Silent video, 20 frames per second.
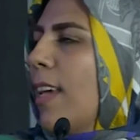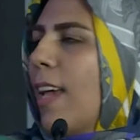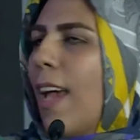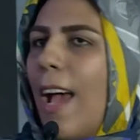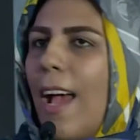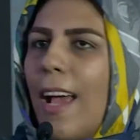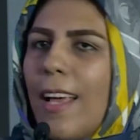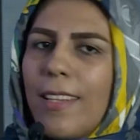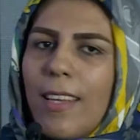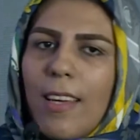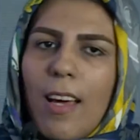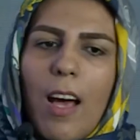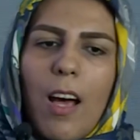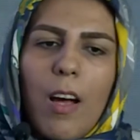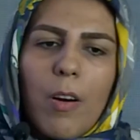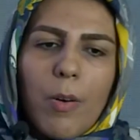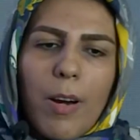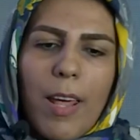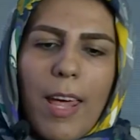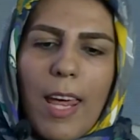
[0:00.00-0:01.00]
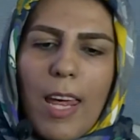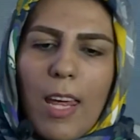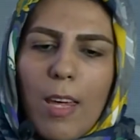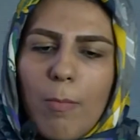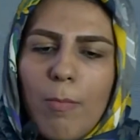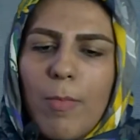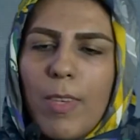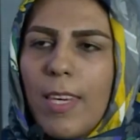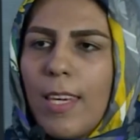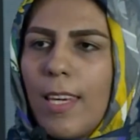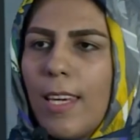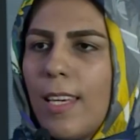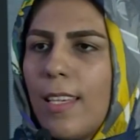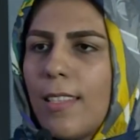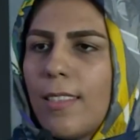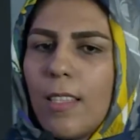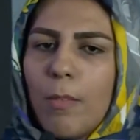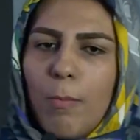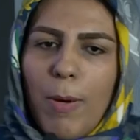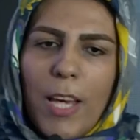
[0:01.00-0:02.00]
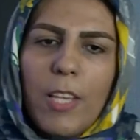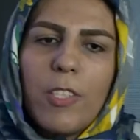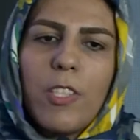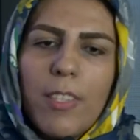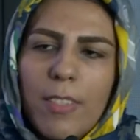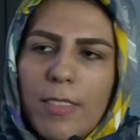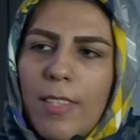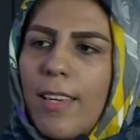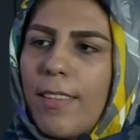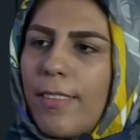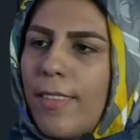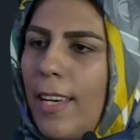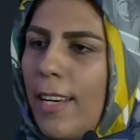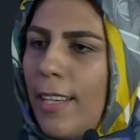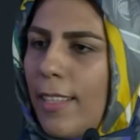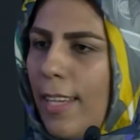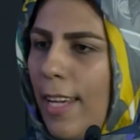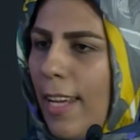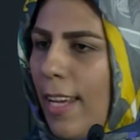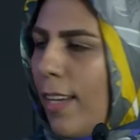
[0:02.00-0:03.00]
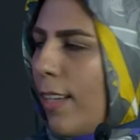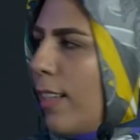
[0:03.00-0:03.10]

and our aim is patient-centered care.